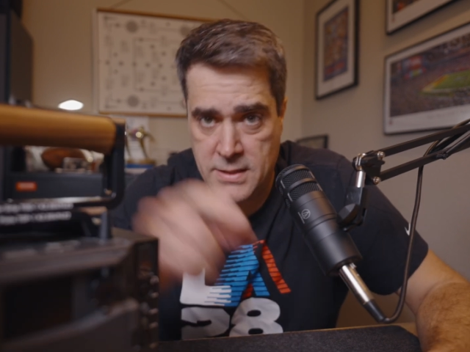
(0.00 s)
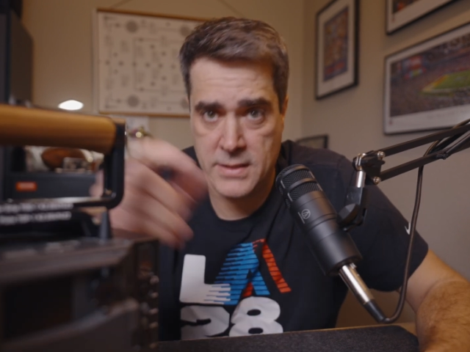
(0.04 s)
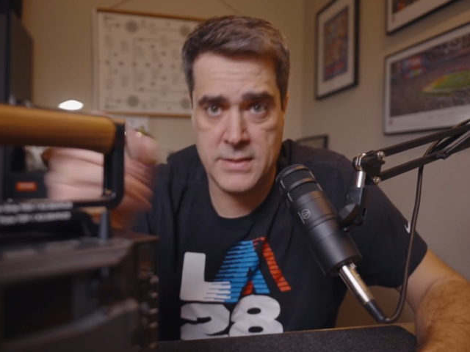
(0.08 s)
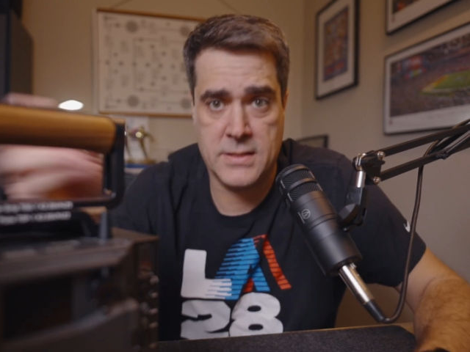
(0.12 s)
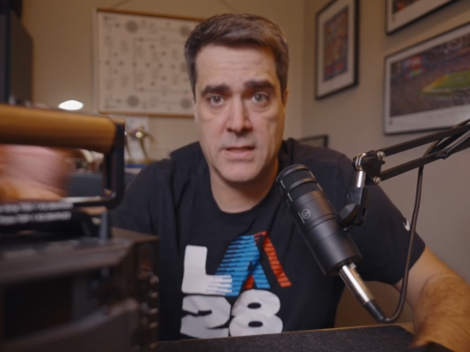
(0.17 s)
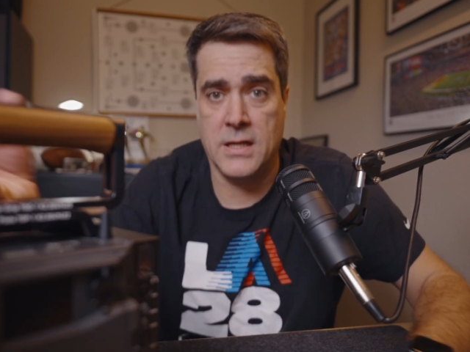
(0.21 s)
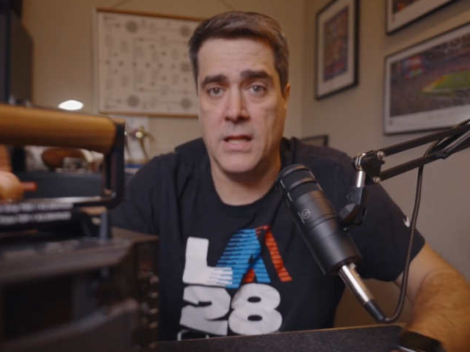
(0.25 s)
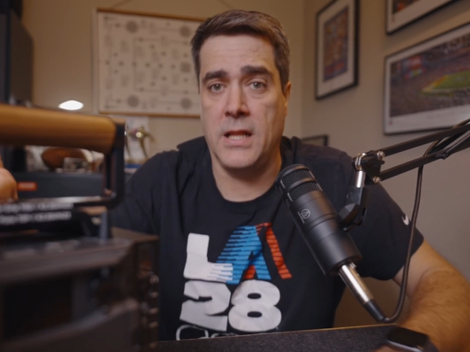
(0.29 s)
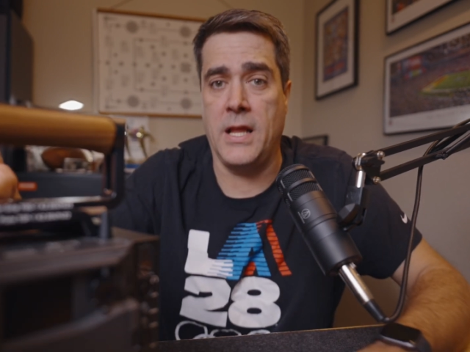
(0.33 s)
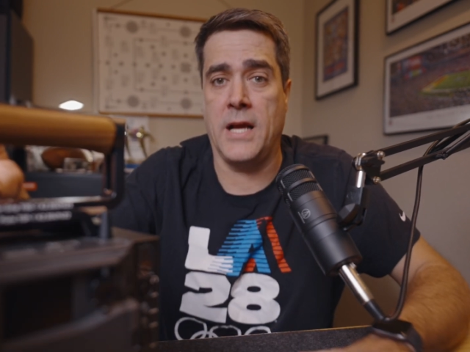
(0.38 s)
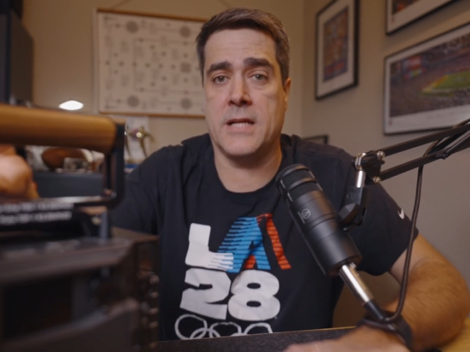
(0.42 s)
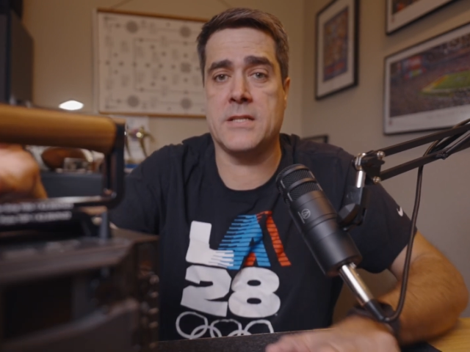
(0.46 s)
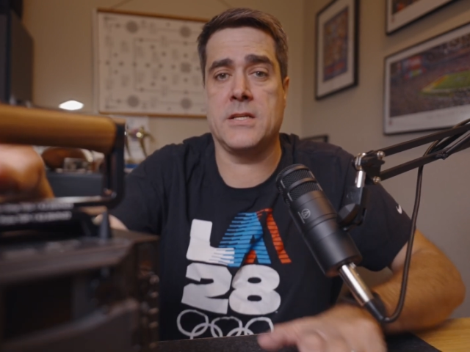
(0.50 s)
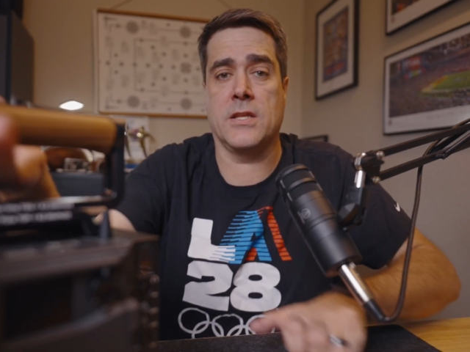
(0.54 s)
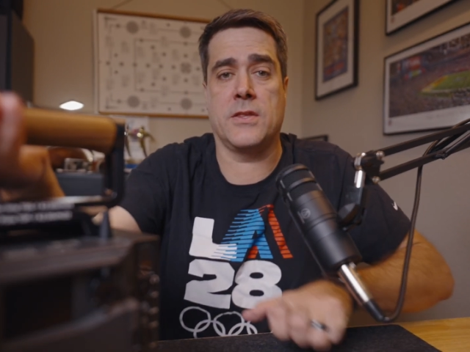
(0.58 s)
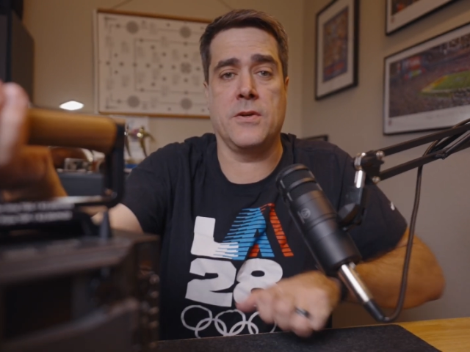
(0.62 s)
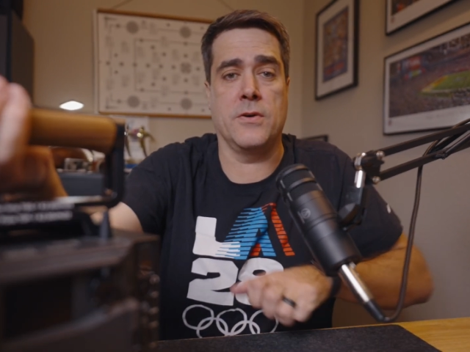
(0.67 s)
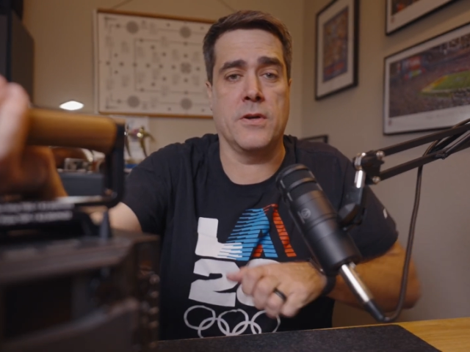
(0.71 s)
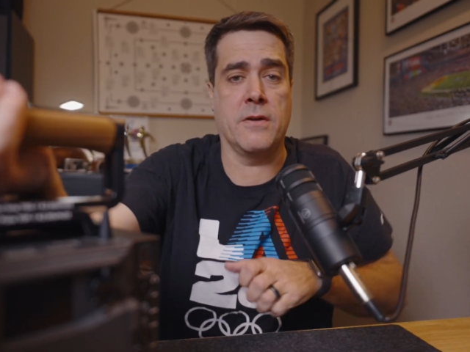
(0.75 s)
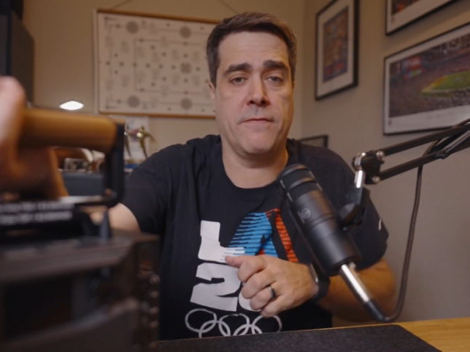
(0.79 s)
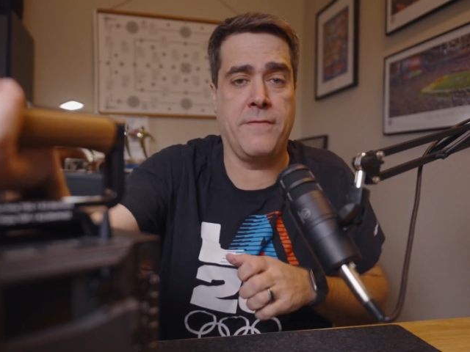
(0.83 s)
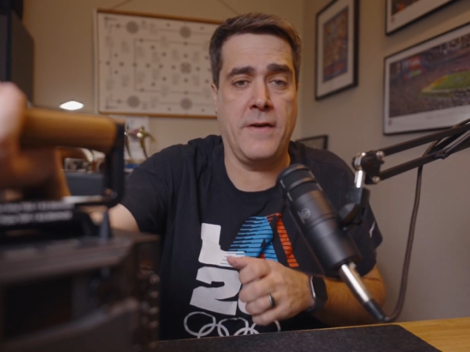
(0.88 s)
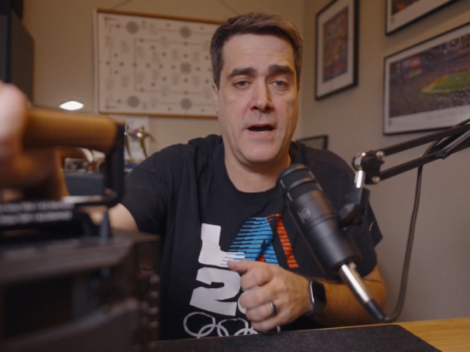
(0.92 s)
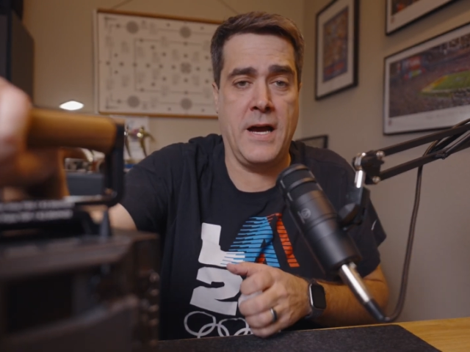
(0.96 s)
is an Alexa
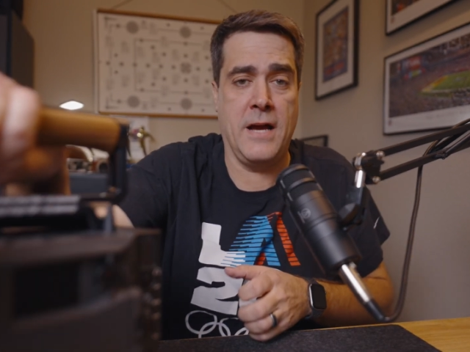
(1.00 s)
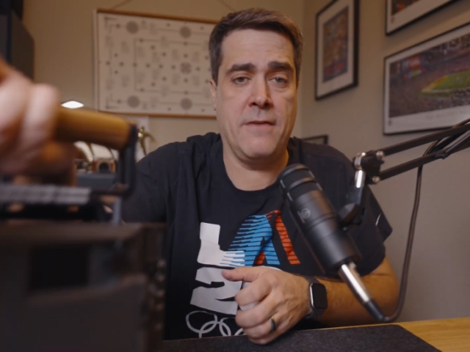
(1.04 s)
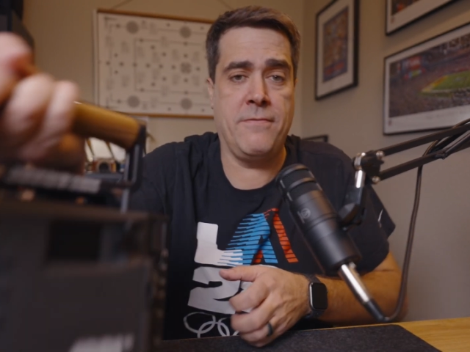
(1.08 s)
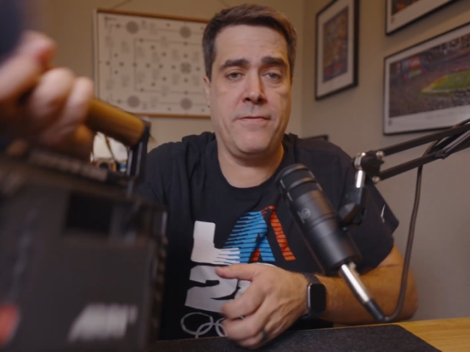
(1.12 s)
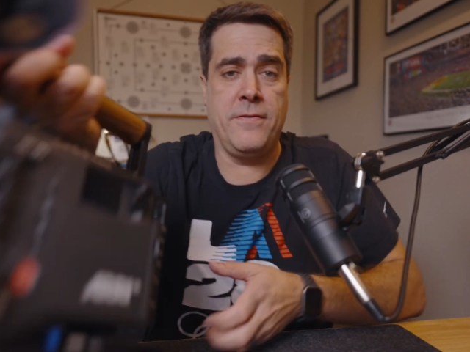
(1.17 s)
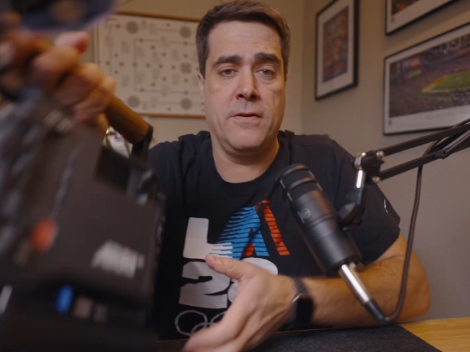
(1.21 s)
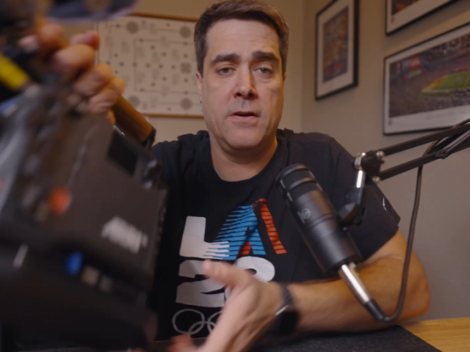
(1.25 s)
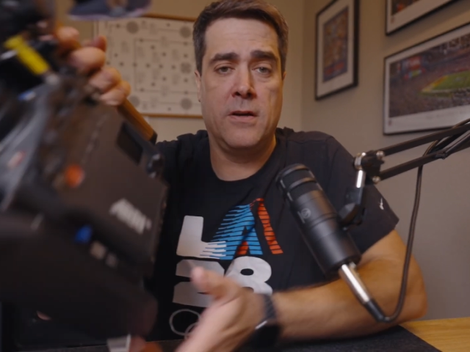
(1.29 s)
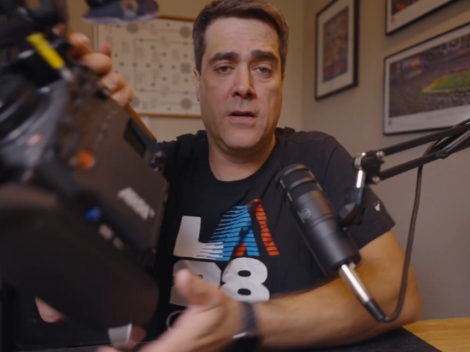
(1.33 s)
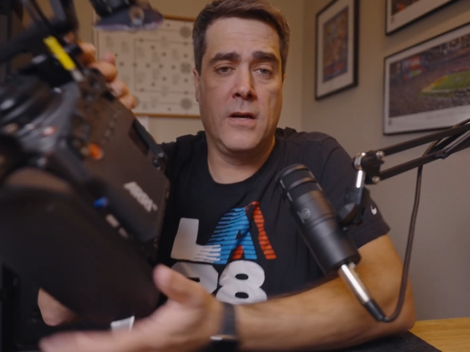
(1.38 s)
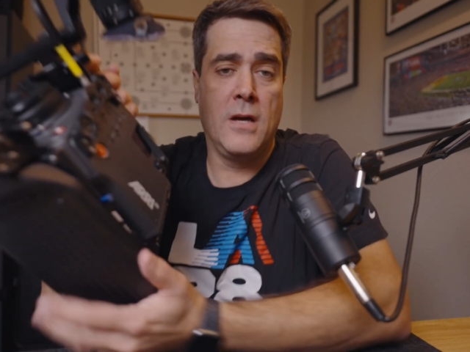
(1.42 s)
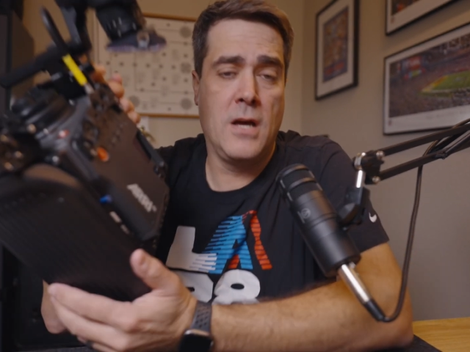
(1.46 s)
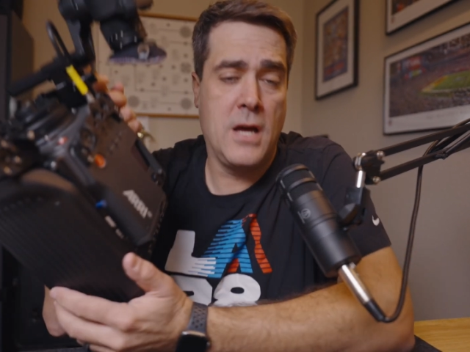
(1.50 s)
35.